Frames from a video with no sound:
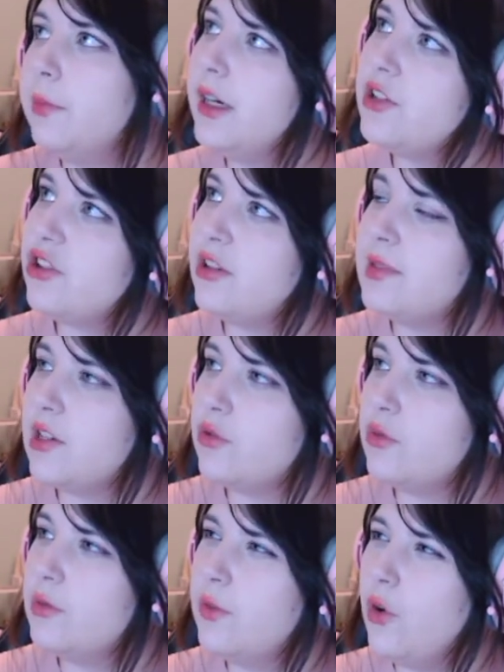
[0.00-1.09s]
my stream
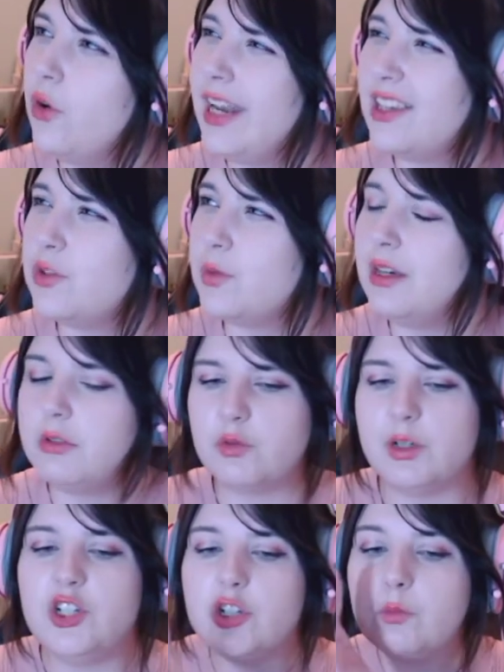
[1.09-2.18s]
schedule for next week, which
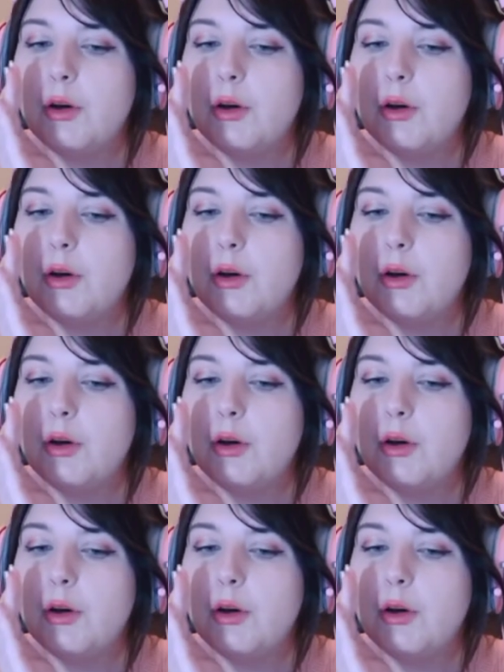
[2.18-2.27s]
we should.